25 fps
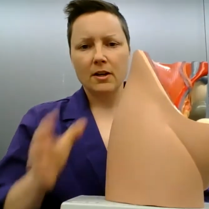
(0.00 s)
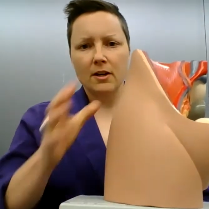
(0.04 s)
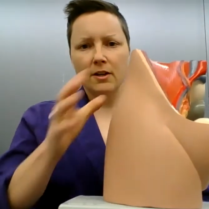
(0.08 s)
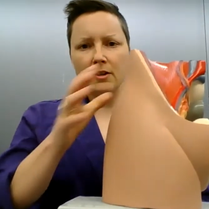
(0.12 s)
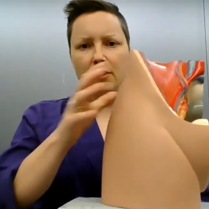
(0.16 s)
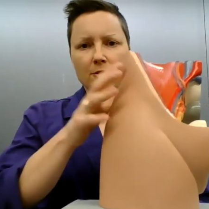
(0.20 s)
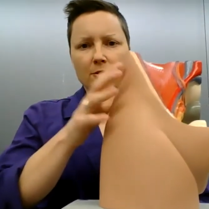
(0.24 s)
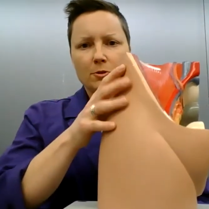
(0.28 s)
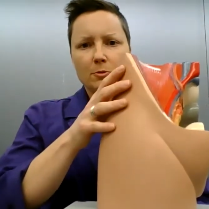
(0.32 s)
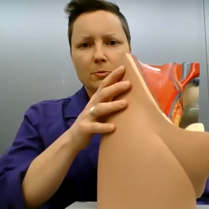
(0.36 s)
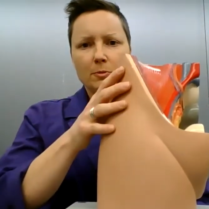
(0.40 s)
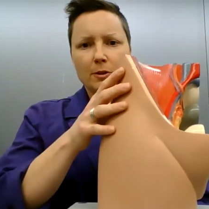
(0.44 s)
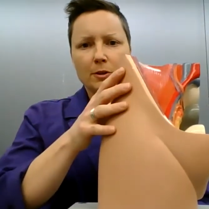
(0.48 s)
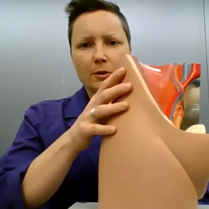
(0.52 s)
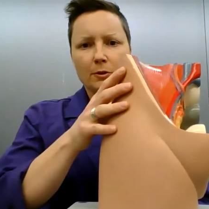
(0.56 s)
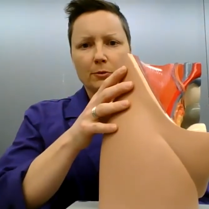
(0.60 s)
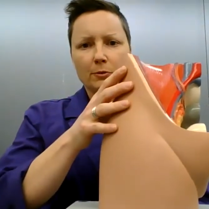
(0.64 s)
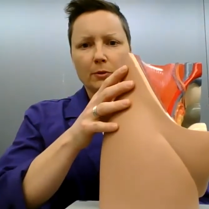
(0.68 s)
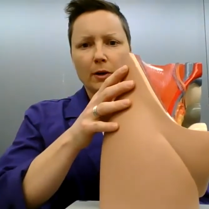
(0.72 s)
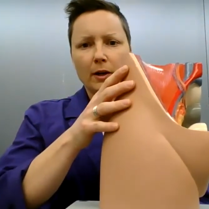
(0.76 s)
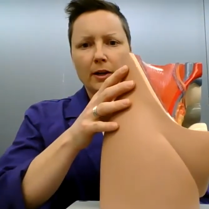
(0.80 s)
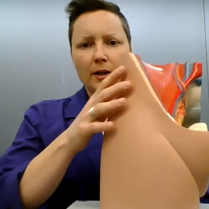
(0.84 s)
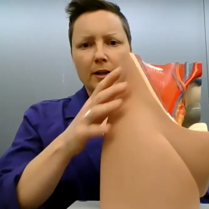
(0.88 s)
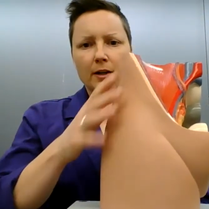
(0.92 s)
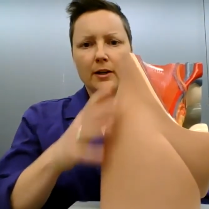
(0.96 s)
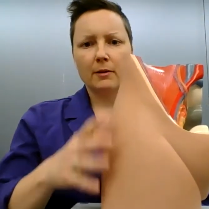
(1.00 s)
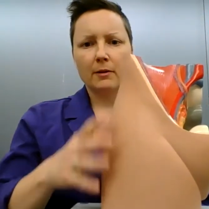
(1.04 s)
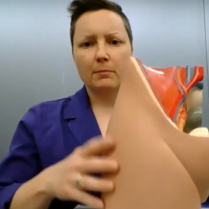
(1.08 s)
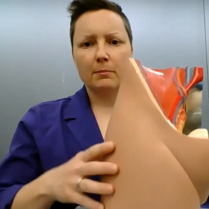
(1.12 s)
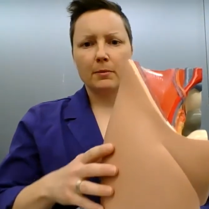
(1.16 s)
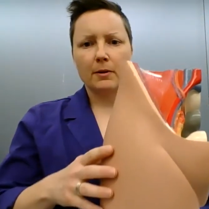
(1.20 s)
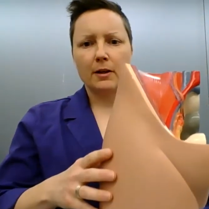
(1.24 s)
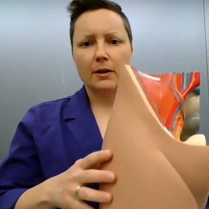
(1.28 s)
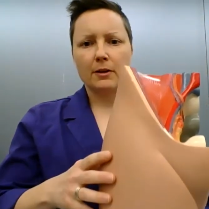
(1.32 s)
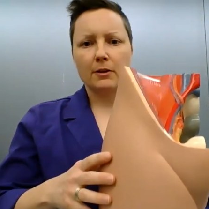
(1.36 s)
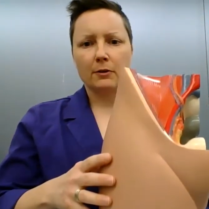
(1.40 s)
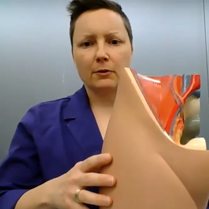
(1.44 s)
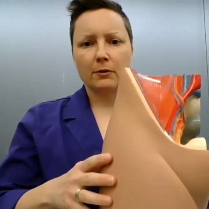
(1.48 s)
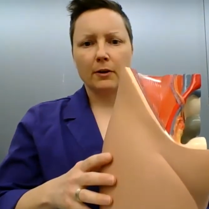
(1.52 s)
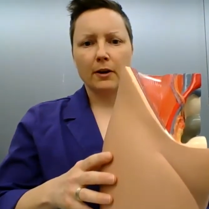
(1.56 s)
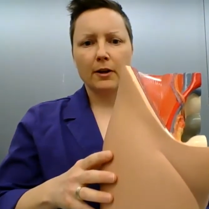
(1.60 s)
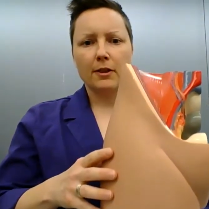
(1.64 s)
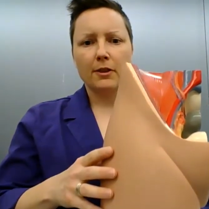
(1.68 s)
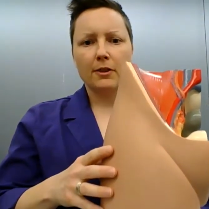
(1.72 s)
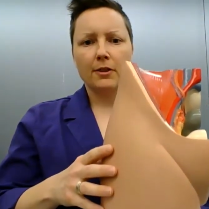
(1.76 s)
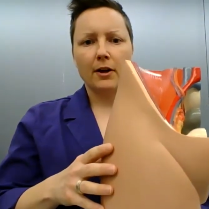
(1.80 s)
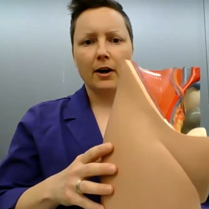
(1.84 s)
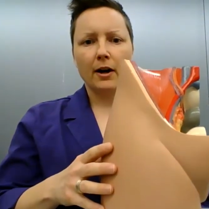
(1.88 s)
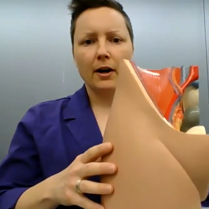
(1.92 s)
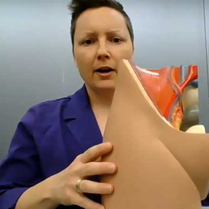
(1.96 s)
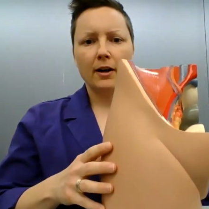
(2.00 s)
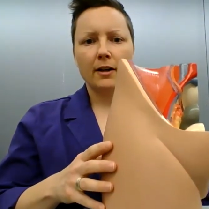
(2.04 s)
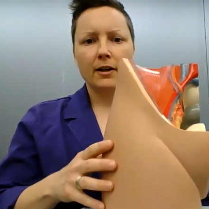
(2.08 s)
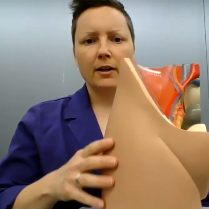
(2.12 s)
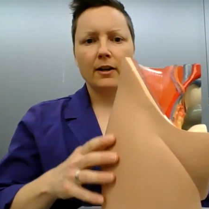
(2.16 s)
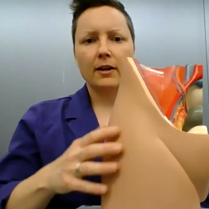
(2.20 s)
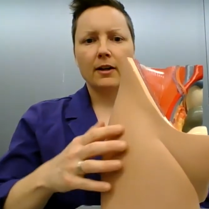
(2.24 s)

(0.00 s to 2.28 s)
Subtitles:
This would be the right hip and the right thigh.